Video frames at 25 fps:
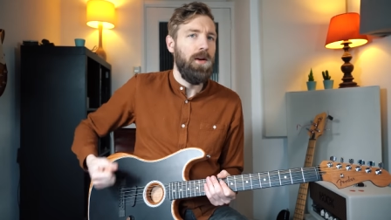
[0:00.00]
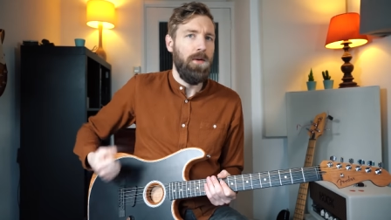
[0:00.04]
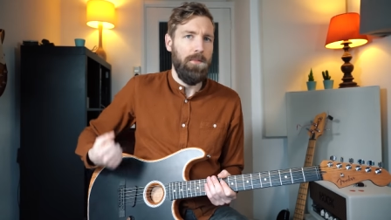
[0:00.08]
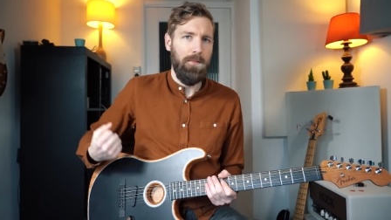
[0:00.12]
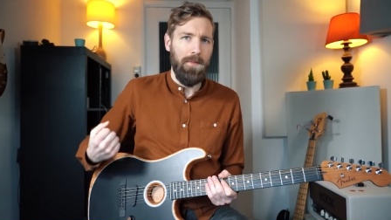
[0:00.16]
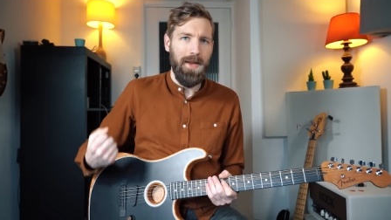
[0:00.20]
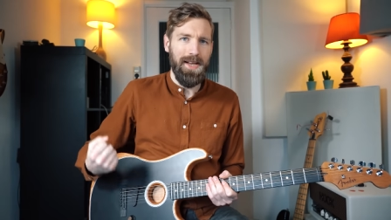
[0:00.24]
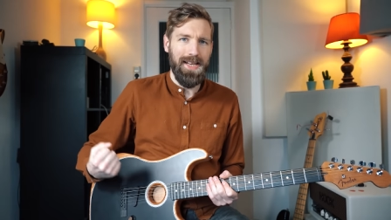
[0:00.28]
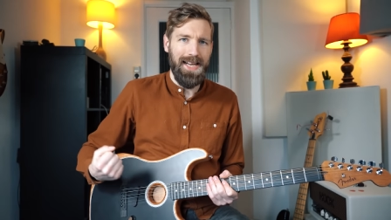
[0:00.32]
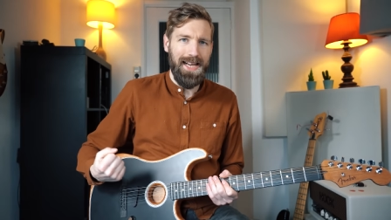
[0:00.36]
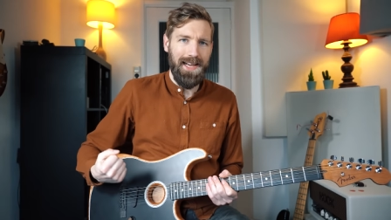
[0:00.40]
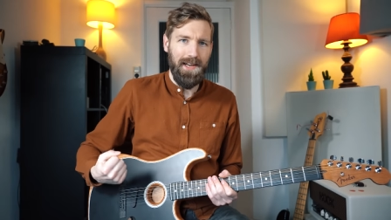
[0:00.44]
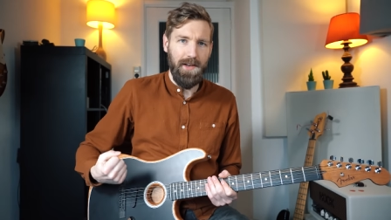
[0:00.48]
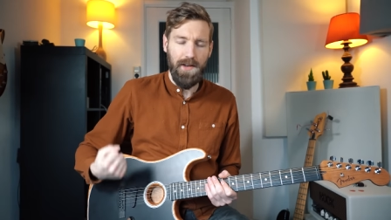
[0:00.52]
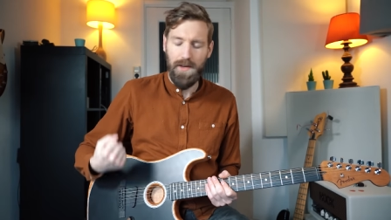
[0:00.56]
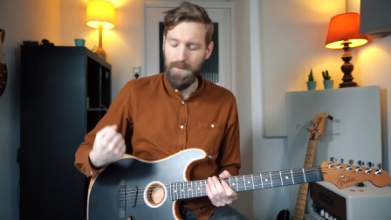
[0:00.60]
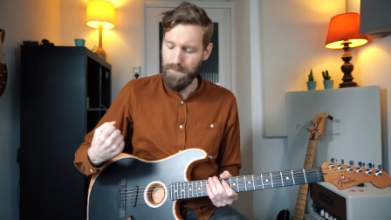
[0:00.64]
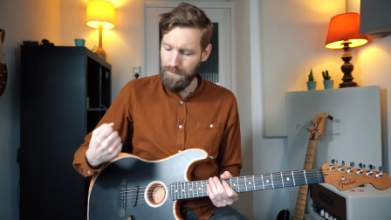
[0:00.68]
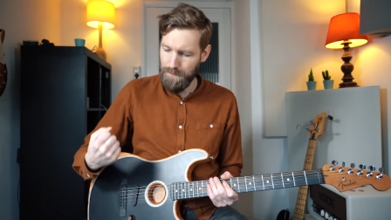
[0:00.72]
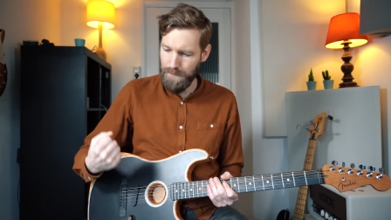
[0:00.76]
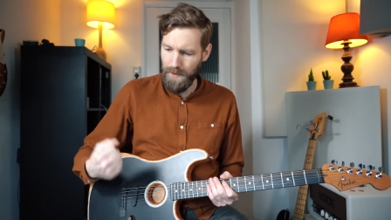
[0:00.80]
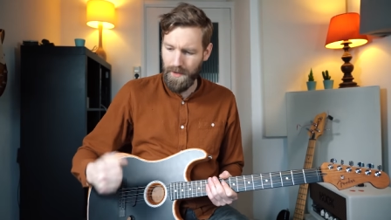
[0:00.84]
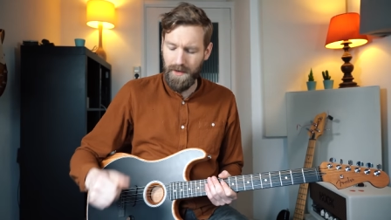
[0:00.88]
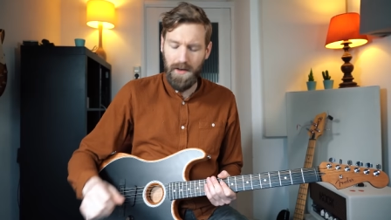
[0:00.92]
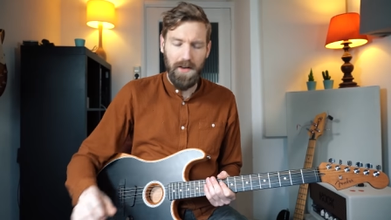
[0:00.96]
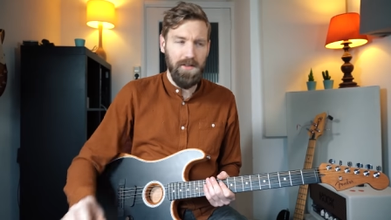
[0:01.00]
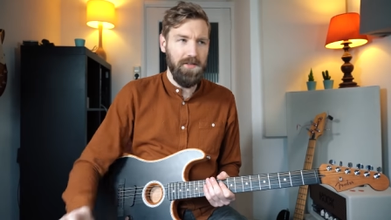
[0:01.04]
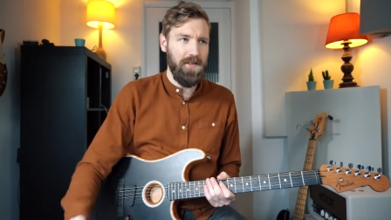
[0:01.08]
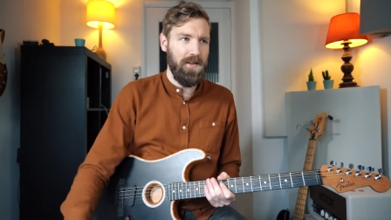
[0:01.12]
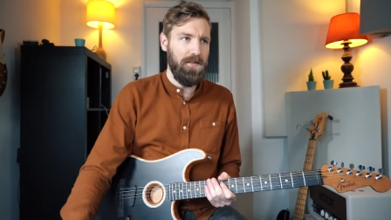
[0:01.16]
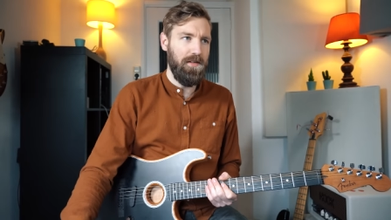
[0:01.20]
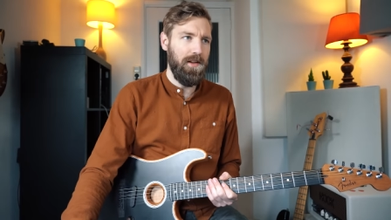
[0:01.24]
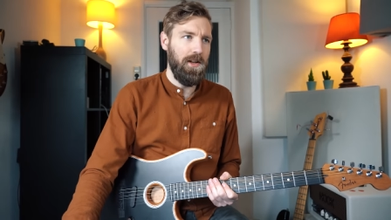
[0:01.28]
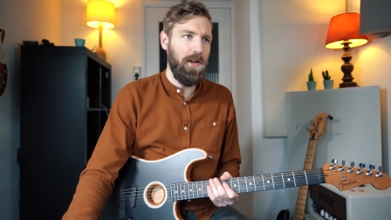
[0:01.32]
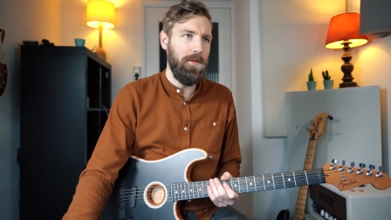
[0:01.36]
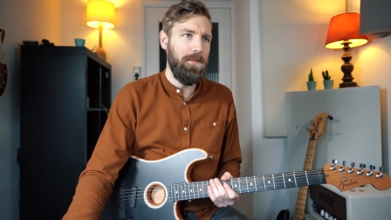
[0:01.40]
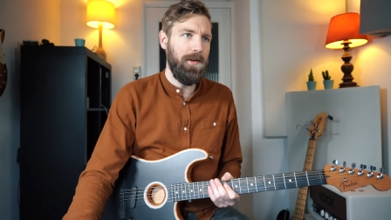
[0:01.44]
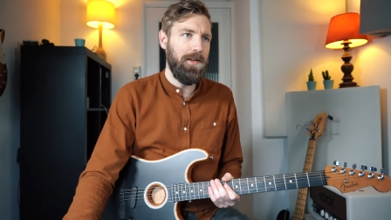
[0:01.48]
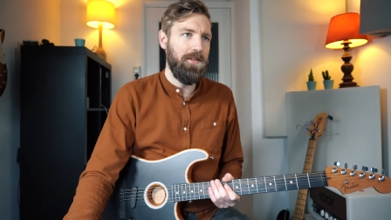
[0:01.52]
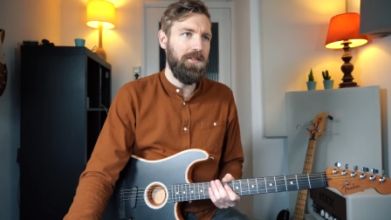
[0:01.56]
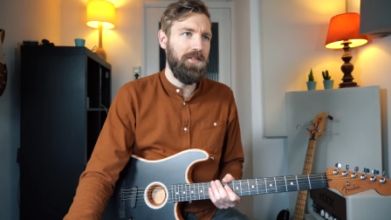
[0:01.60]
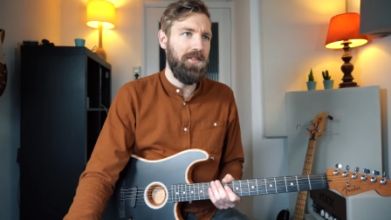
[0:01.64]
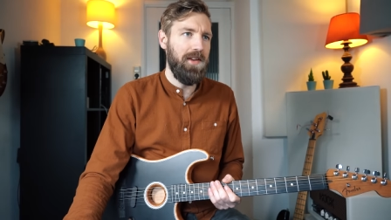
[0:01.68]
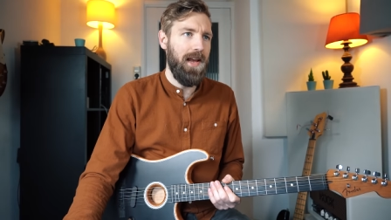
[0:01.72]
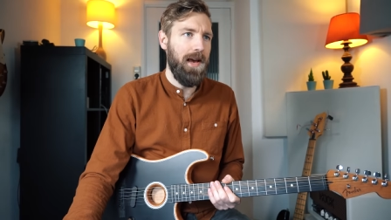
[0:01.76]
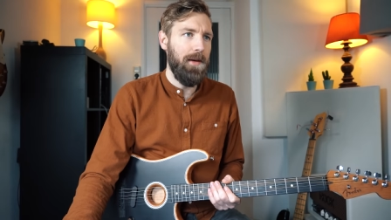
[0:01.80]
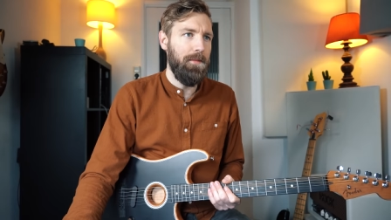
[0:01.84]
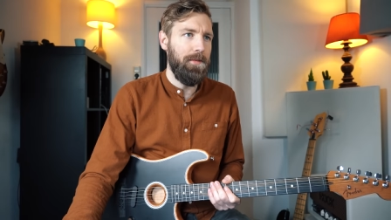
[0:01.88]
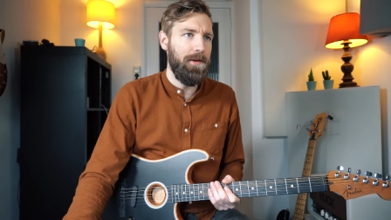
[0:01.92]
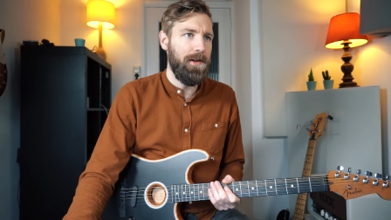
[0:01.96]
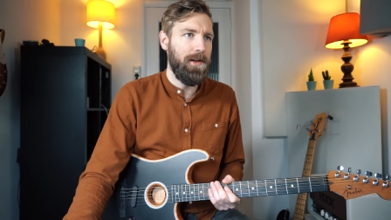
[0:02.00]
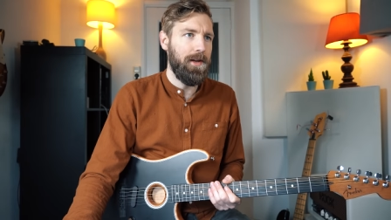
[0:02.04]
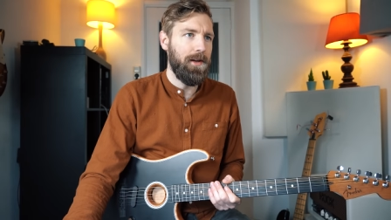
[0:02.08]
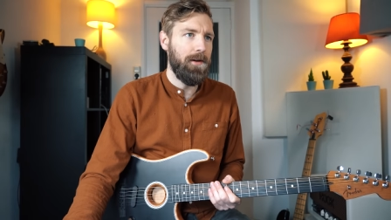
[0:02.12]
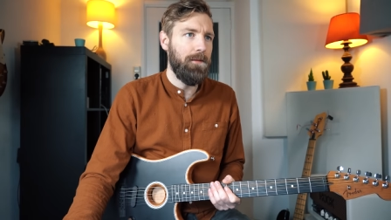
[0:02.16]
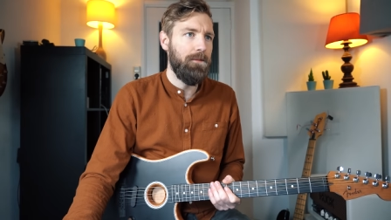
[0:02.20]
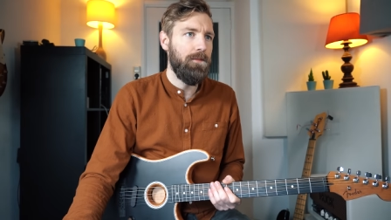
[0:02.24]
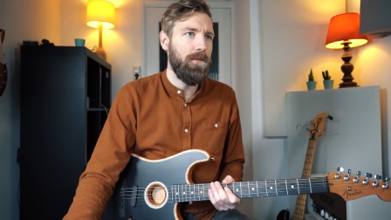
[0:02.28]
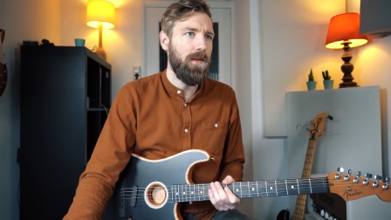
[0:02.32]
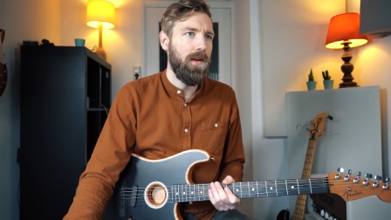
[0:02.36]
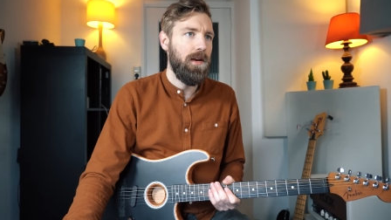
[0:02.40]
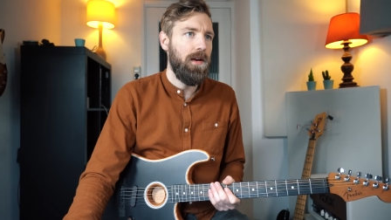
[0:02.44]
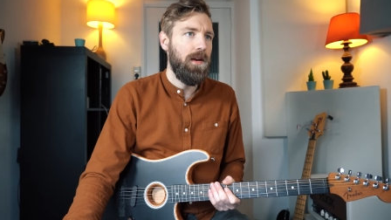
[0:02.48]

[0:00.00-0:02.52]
making the percussive a little bit snappier